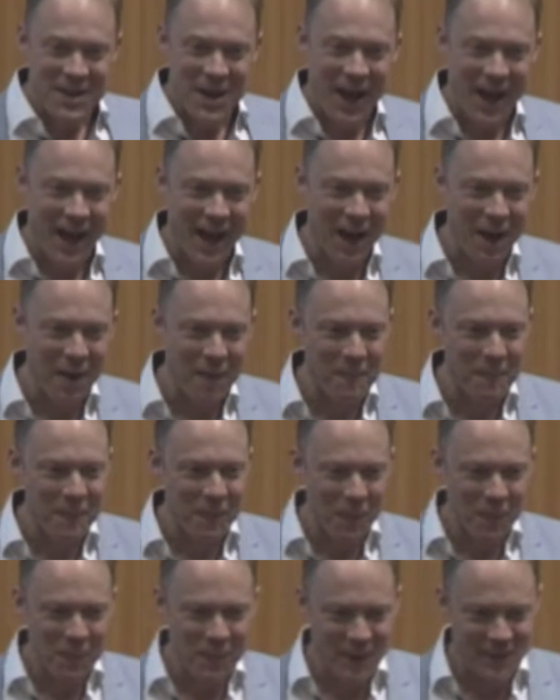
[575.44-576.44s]

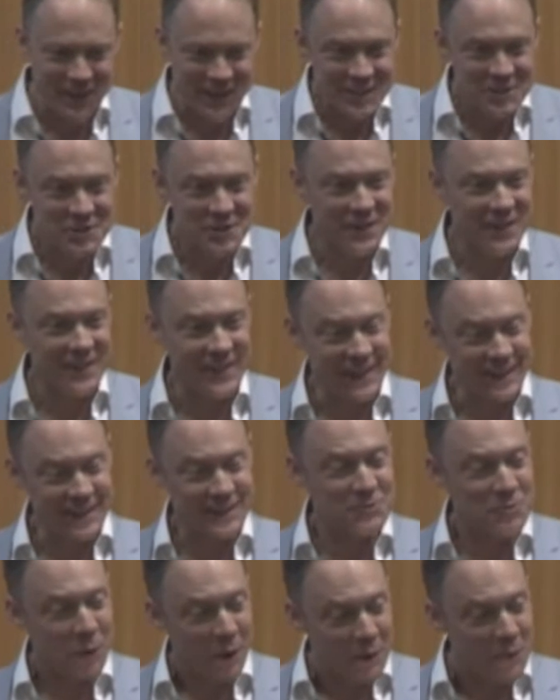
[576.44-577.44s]
But the interesting thing
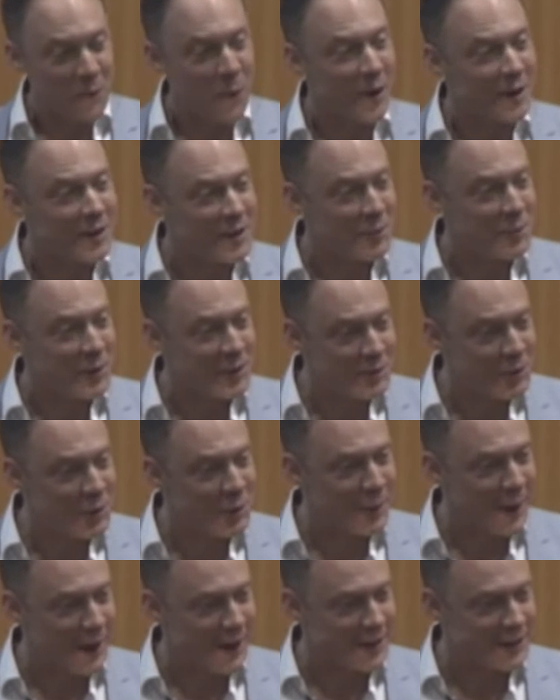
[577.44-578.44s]
is, what can we do
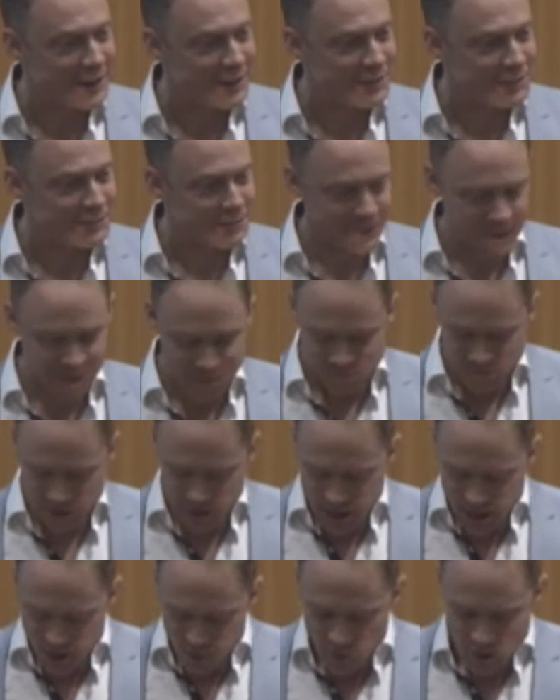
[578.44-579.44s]
about it, right?
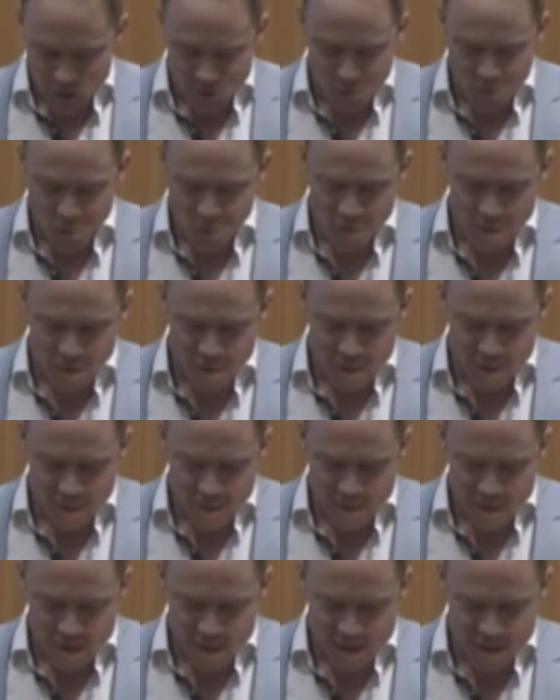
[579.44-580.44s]
Well,
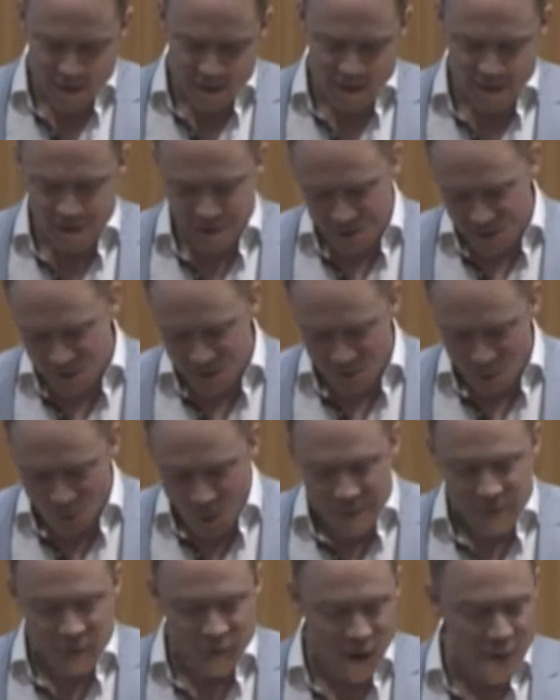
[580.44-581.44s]
the
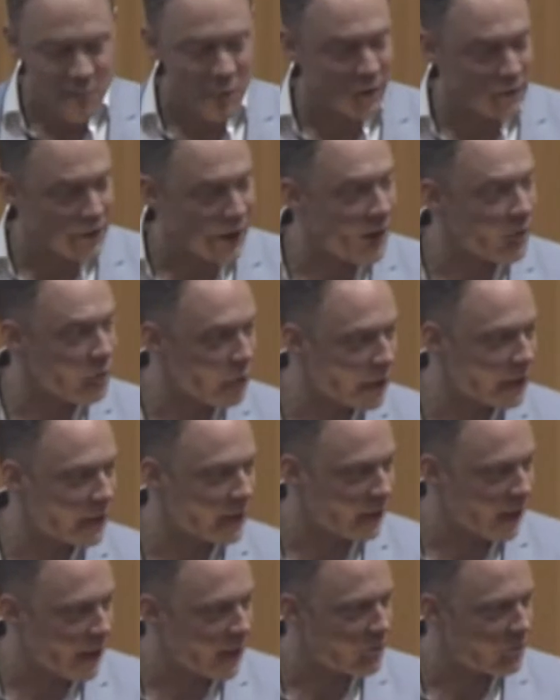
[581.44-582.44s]
one framework that I really
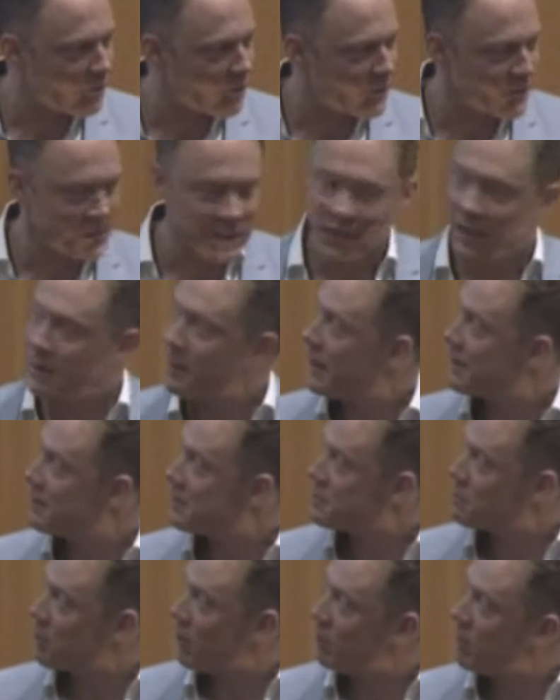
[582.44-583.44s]
like for thinking about
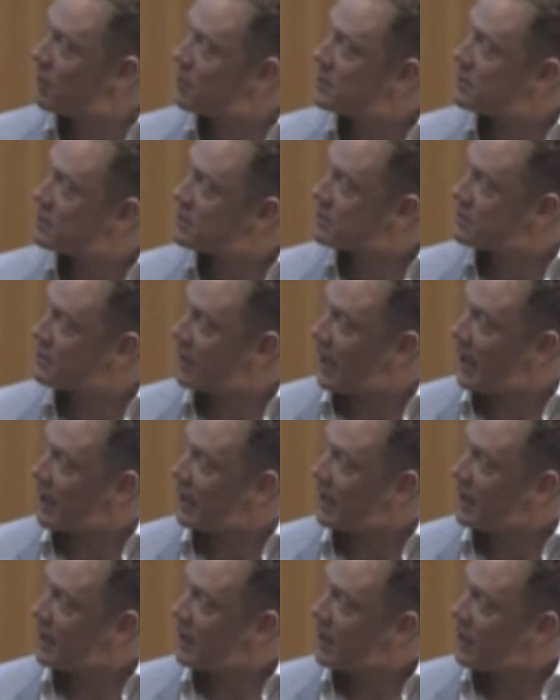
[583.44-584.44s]
this problem is to
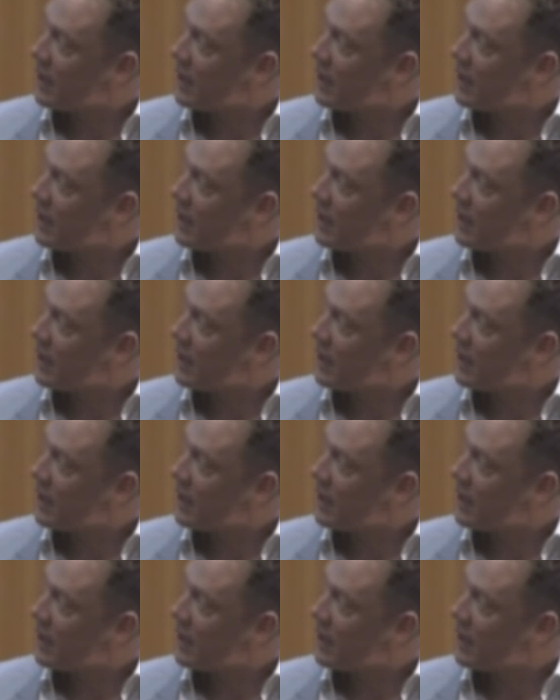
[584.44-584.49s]
say,